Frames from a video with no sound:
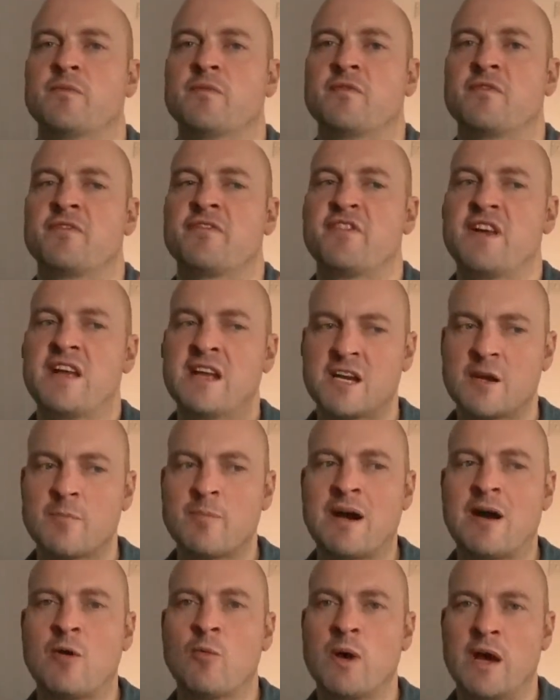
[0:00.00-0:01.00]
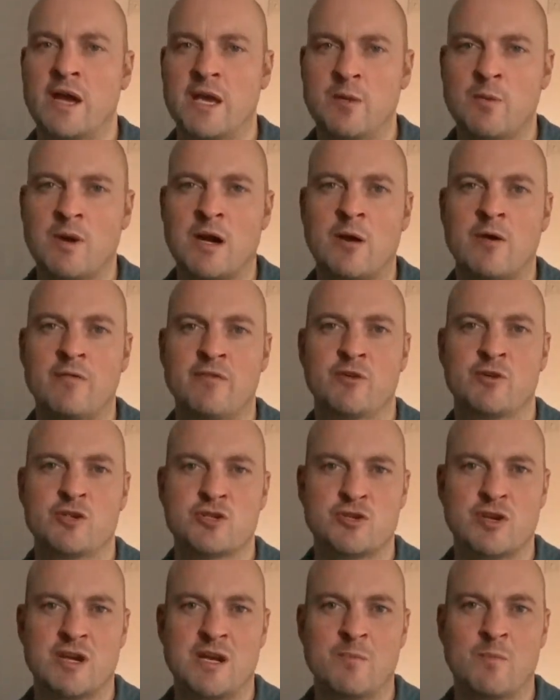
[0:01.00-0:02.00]
think about where you are with your
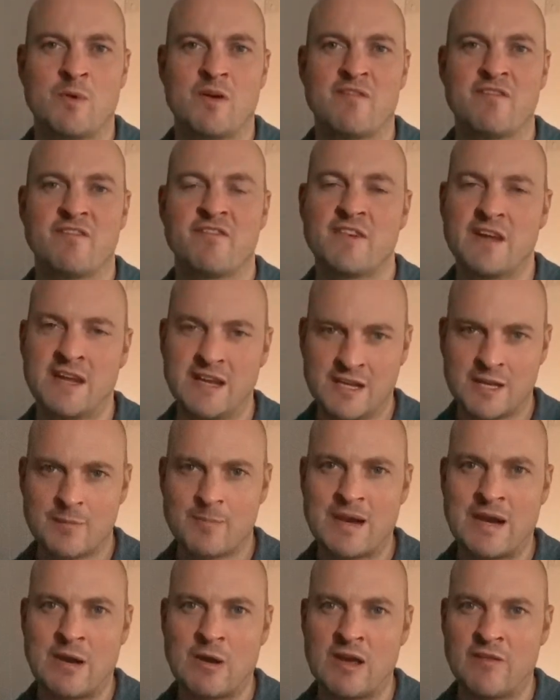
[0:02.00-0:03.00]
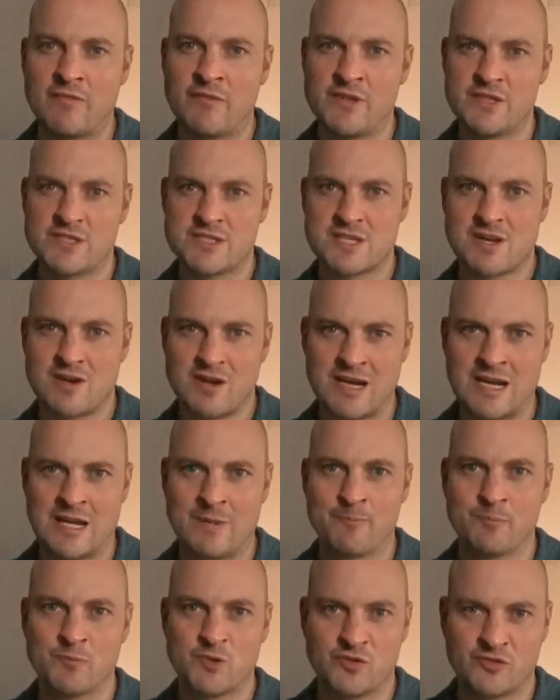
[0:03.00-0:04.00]
treatment. Think about if it's
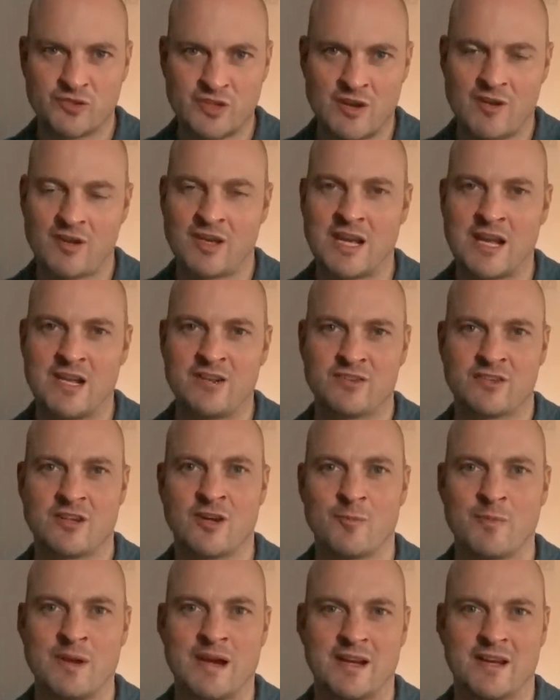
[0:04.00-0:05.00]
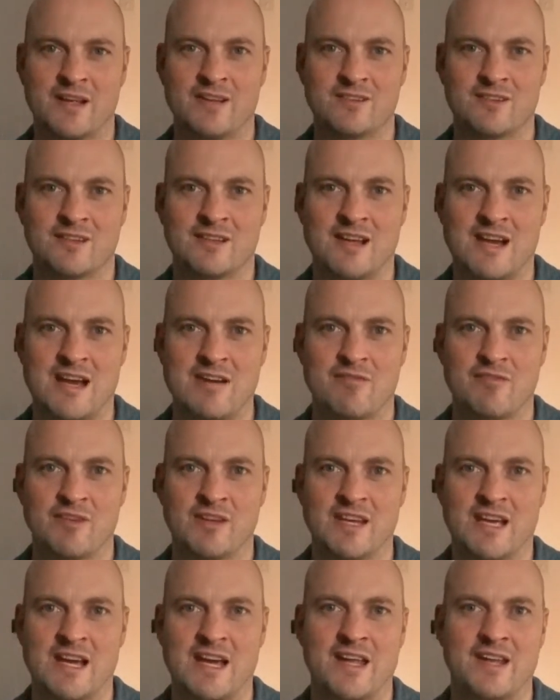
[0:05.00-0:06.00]
time to start getting stuck back into life
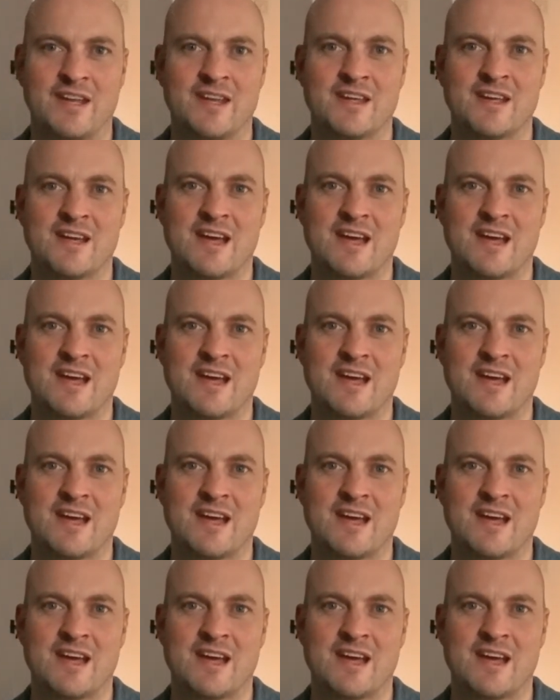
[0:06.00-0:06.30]
again,